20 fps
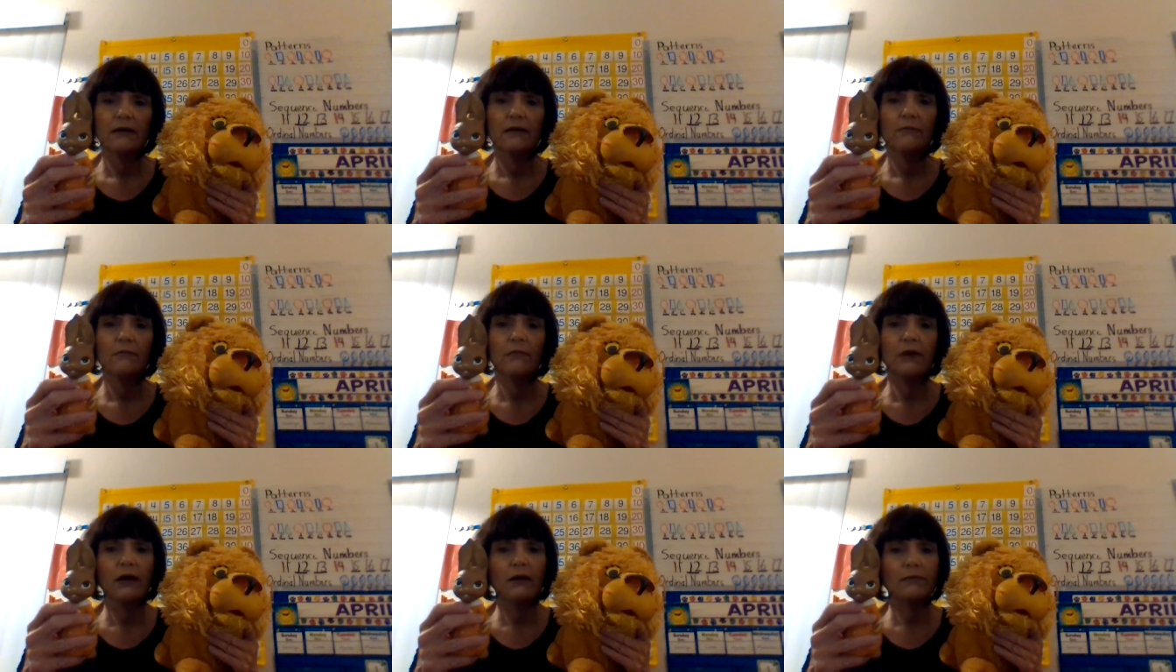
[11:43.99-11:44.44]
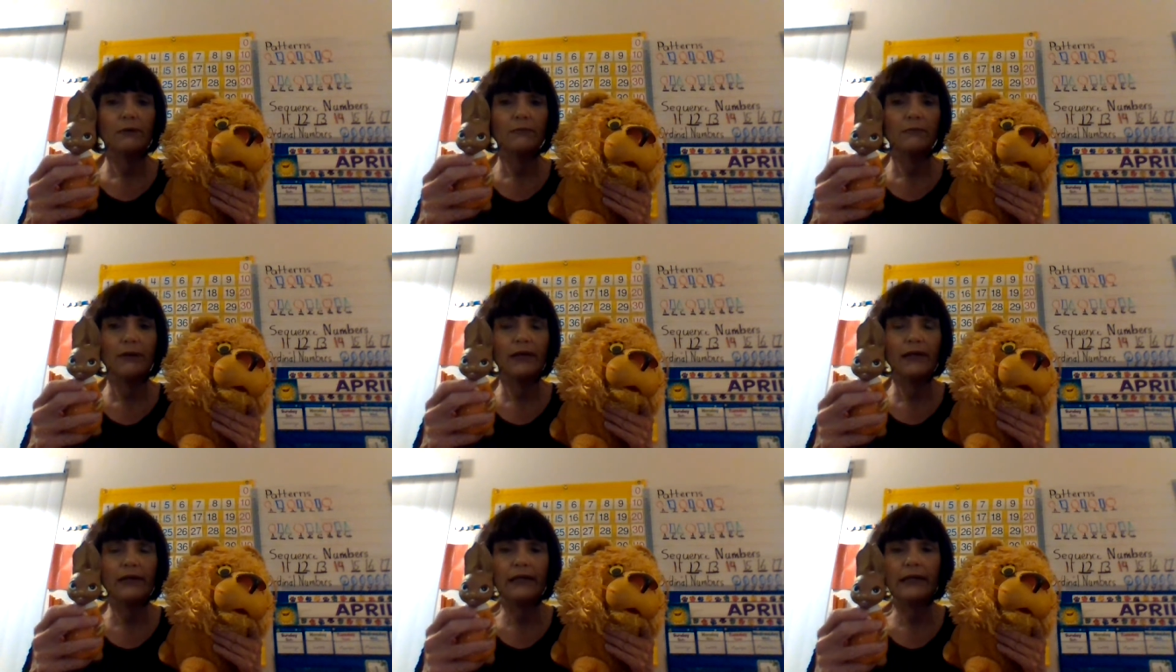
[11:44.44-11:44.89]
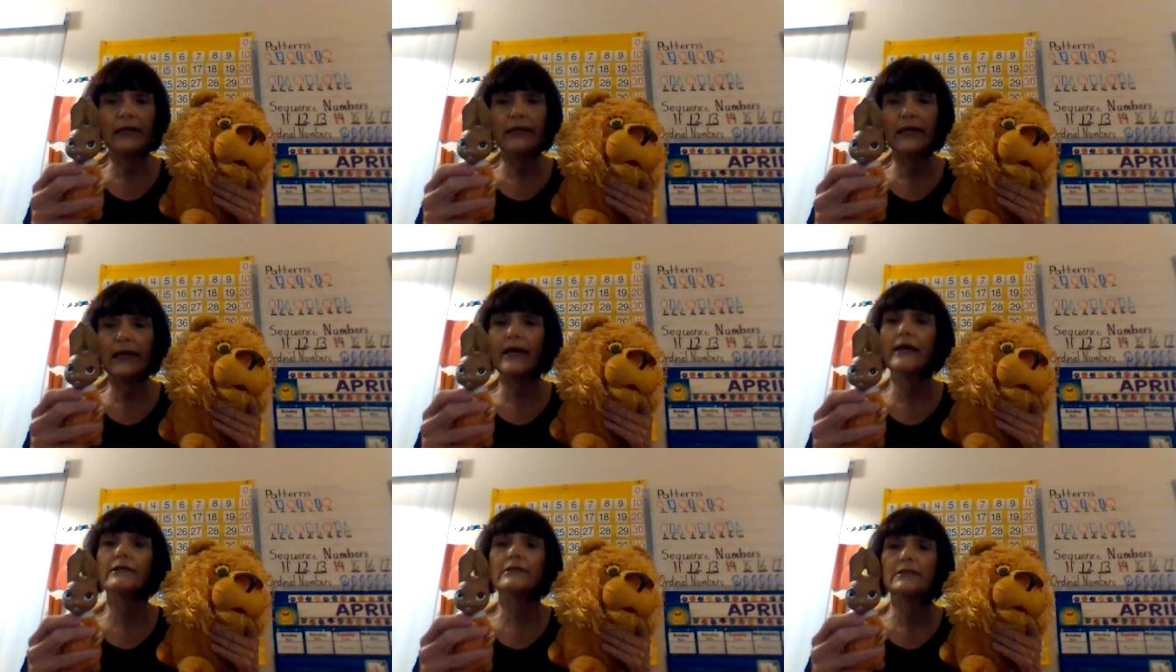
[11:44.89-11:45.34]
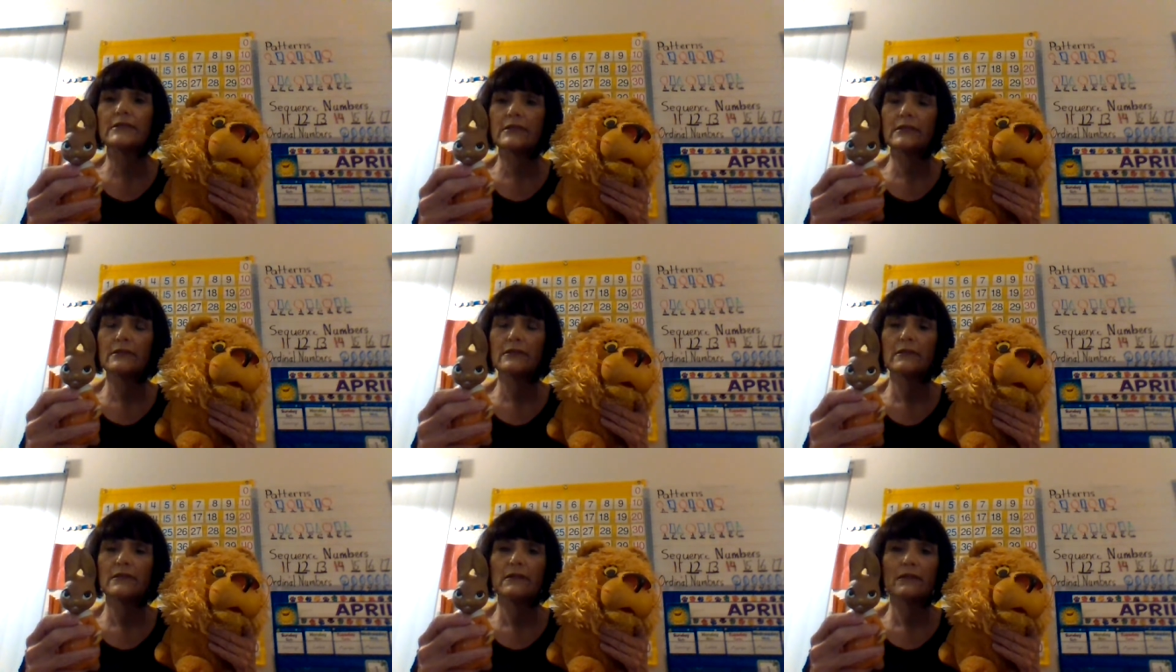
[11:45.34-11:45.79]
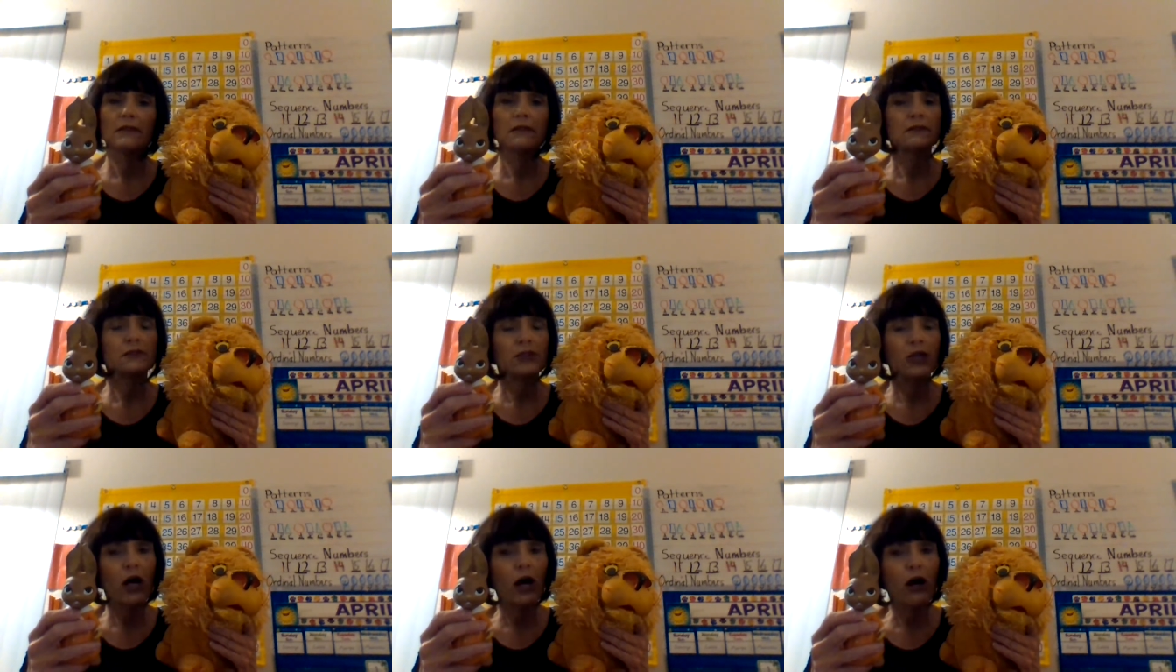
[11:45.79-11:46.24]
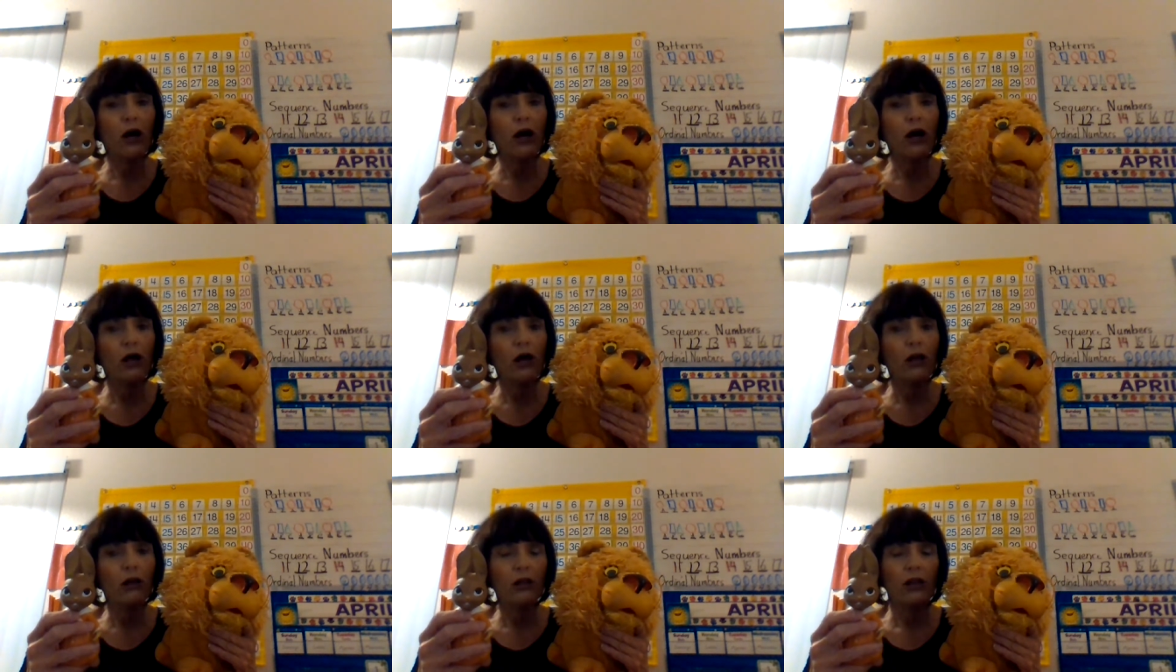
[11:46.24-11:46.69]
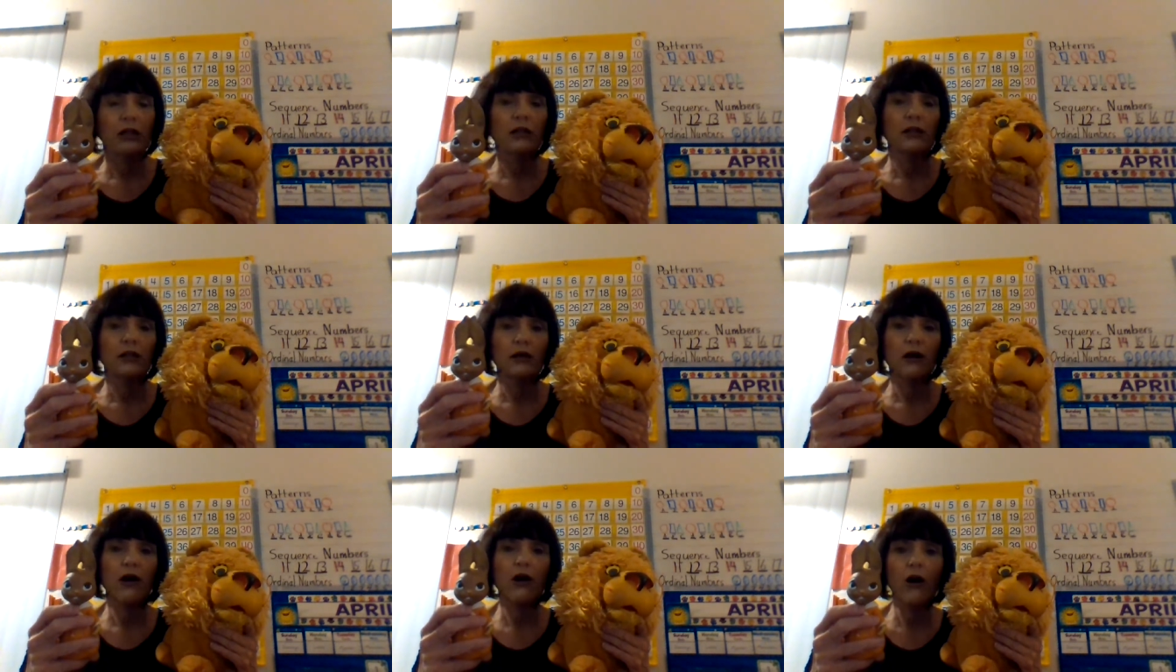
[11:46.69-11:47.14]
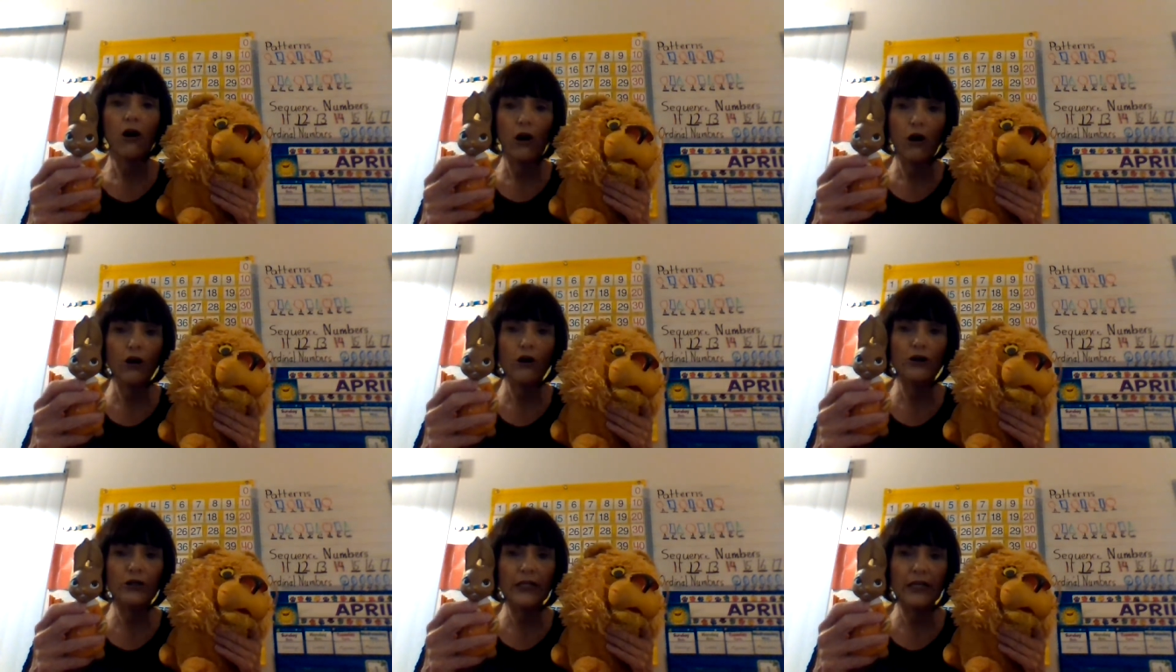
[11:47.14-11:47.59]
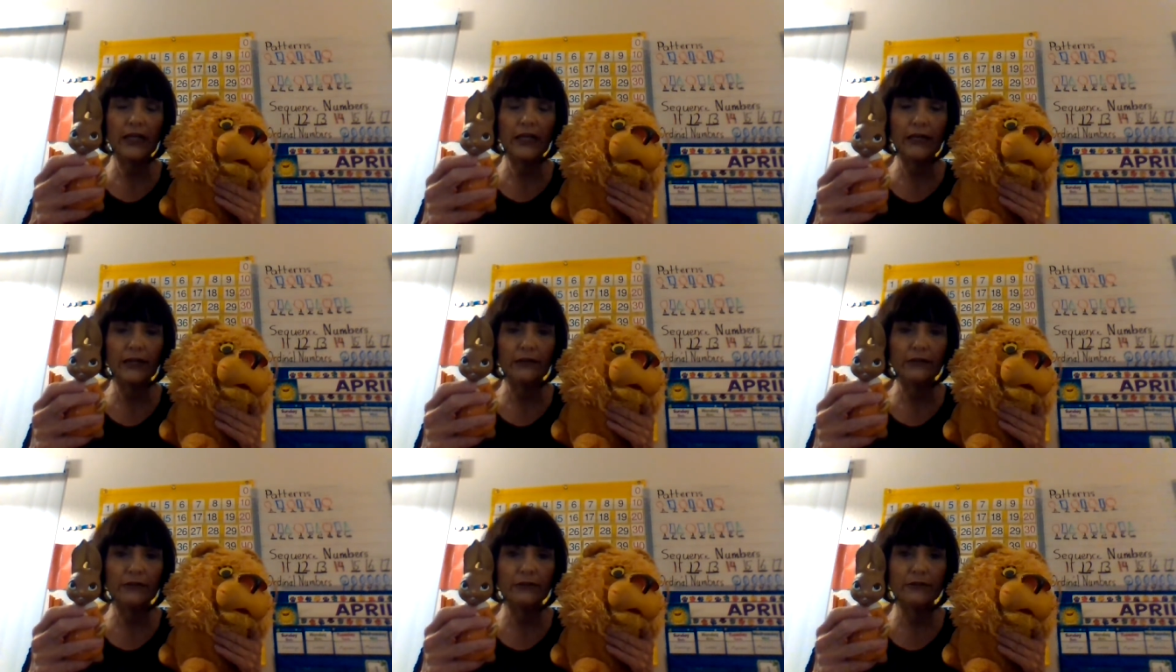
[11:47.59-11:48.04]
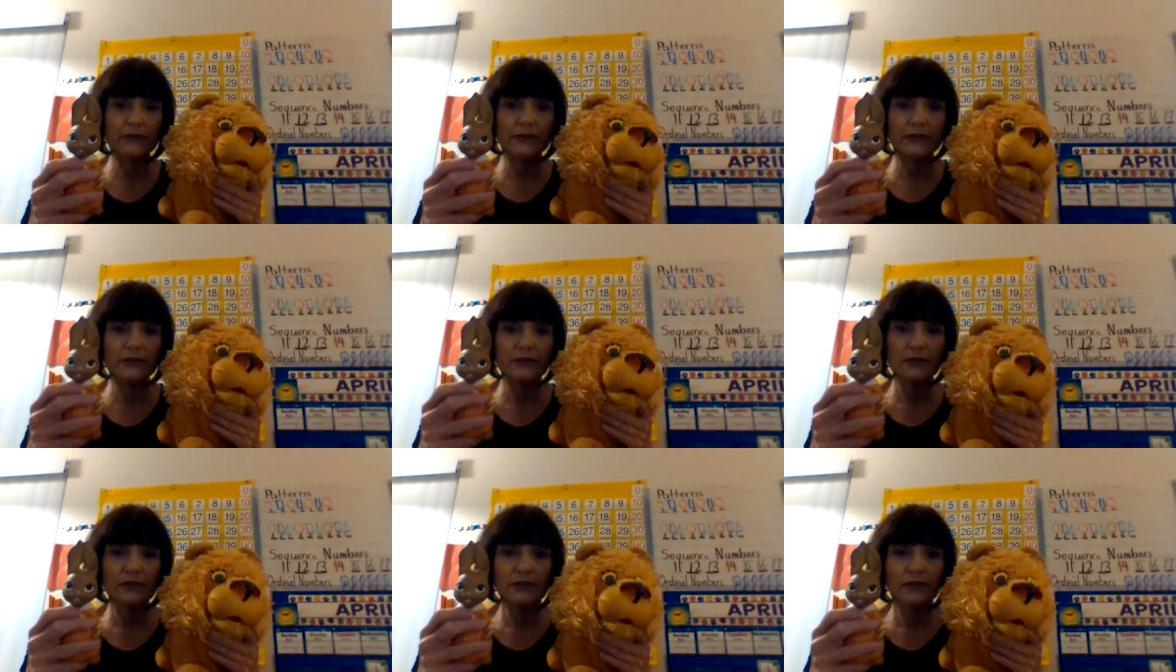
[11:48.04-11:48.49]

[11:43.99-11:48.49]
Mama Bunny has tall, hard ears.